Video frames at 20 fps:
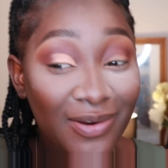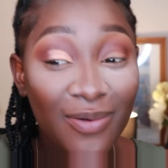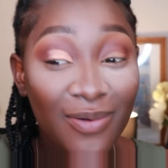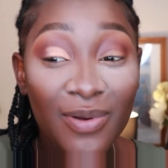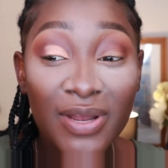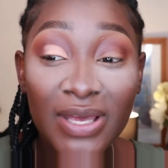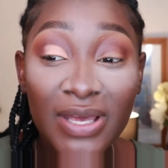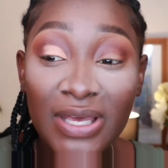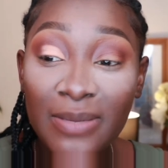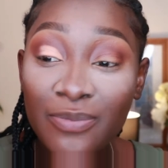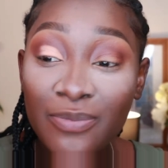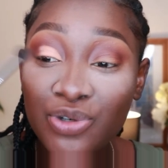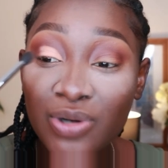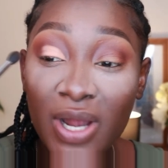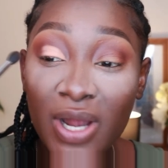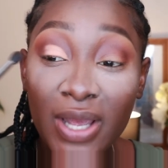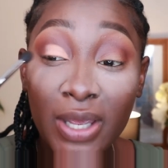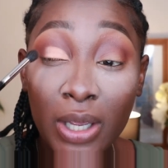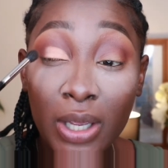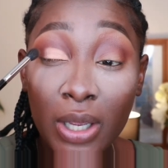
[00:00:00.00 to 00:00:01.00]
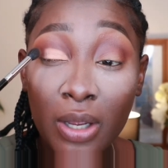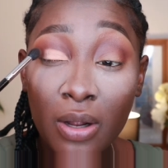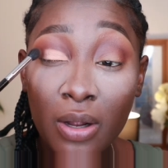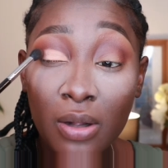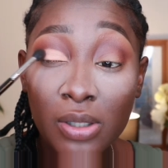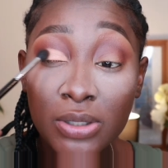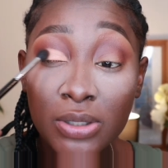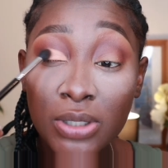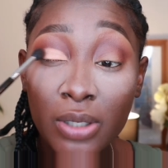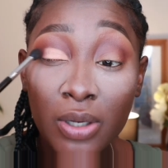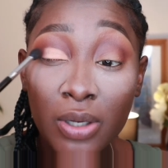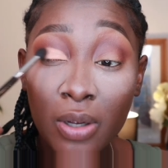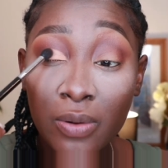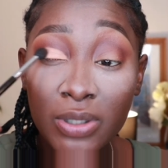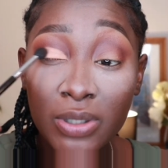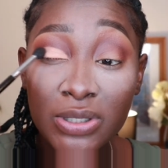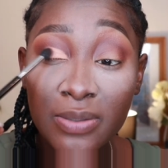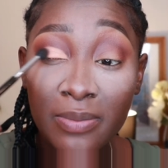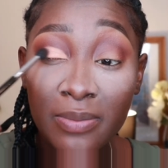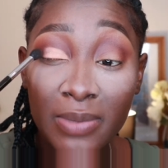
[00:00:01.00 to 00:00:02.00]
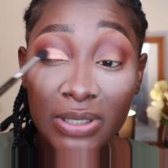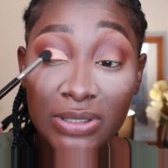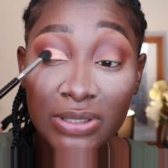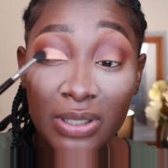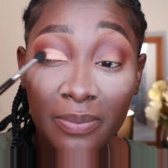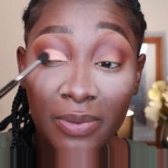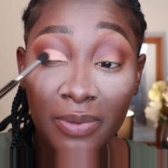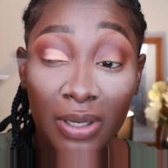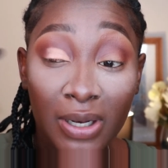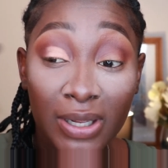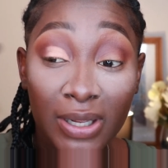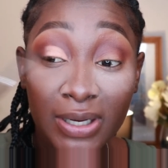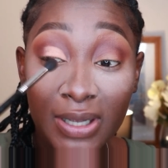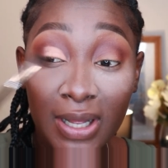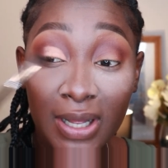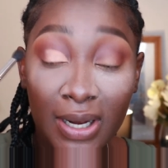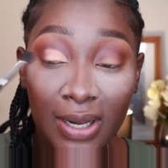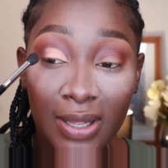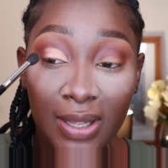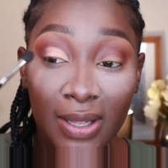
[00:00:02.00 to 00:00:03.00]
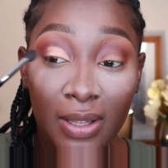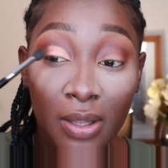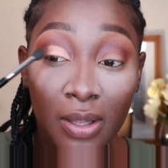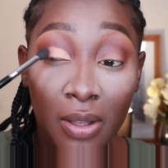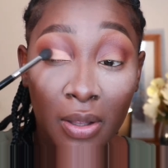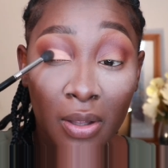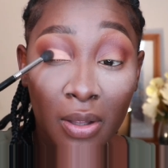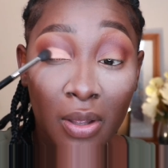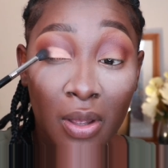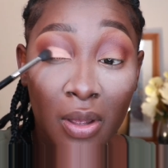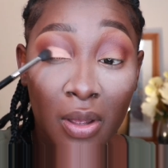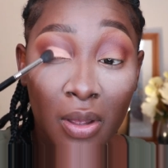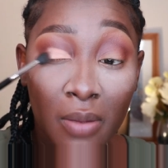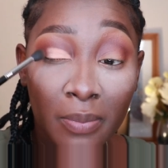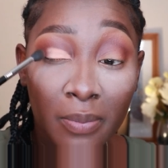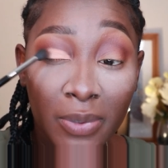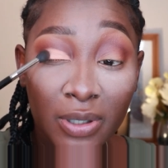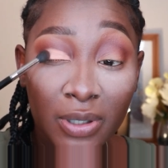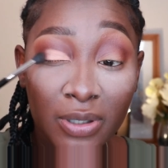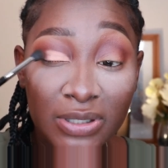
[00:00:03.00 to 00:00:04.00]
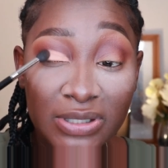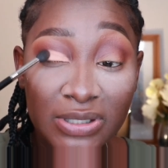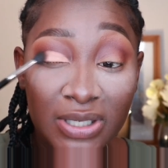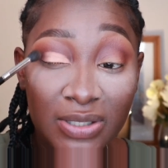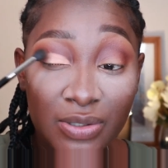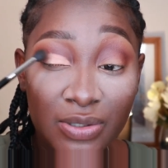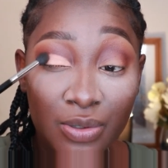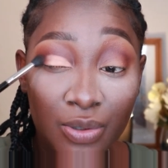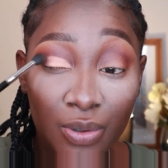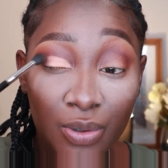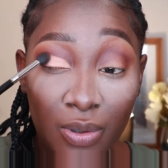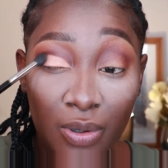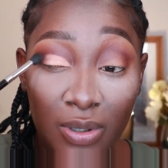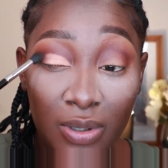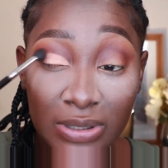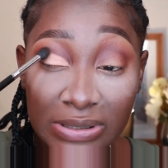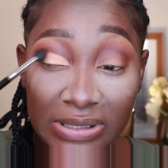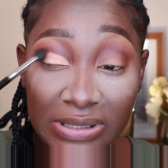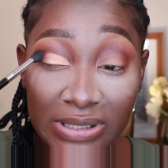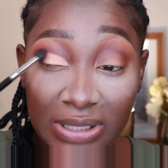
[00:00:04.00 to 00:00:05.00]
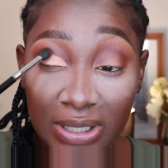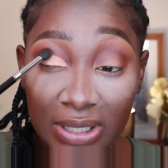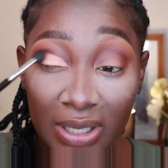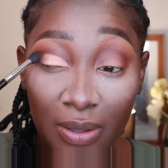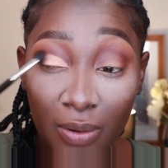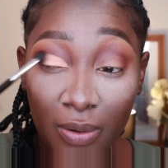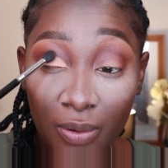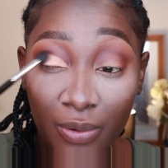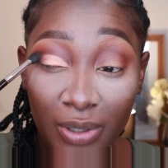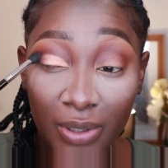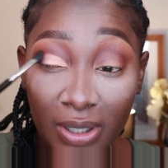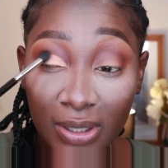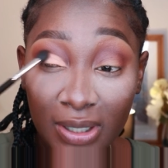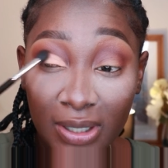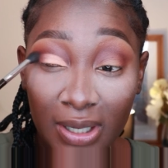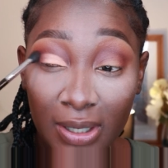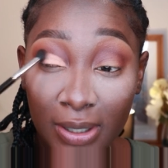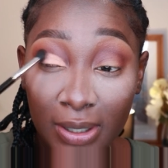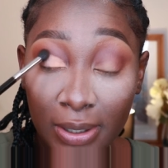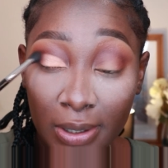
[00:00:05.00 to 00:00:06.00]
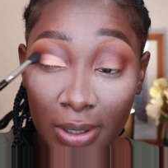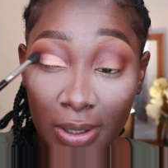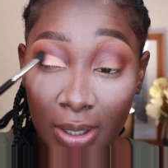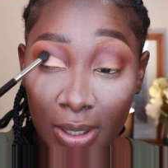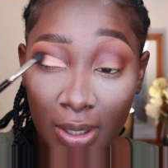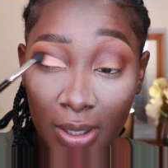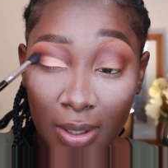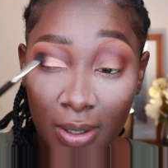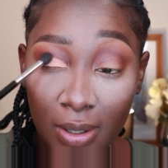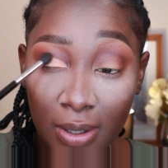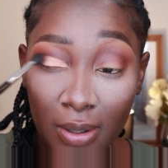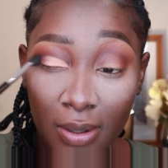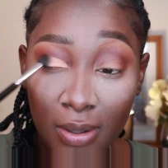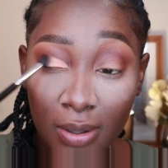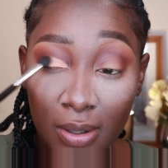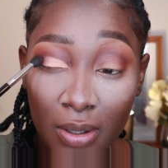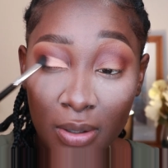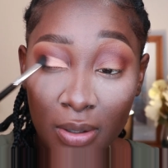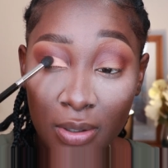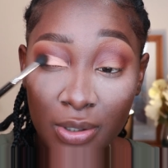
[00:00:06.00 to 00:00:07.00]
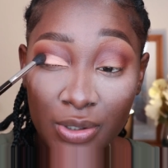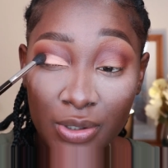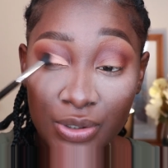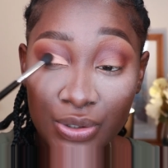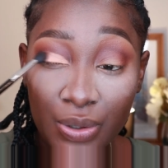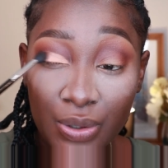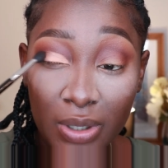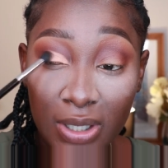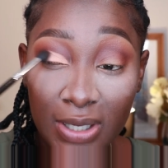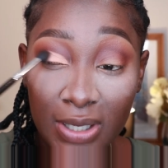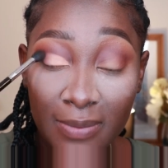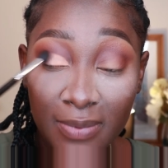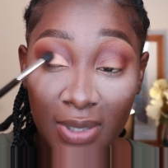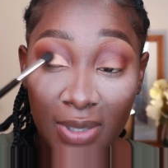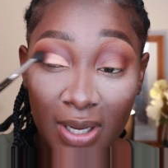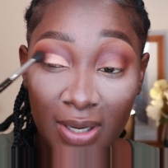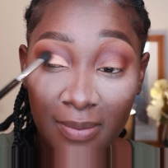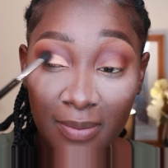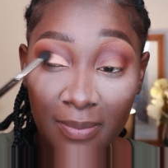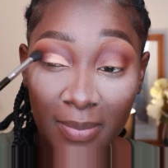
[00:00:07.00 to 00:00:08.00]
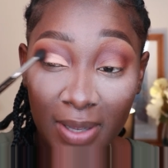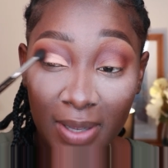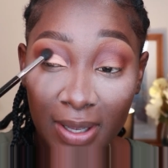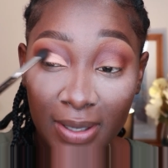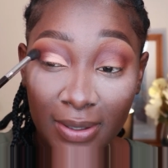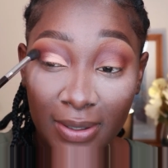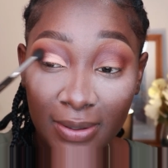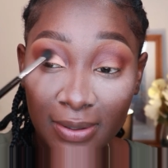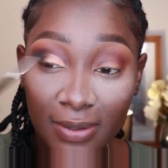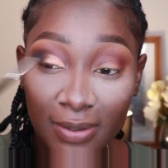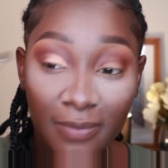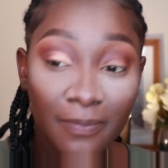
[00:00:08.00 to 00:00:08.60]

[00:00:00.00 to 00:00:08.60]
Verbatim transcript: don't want to keep dragging because then you're going to mess up the lid color, because there's no concealer holding the lid color. So keep that in mind.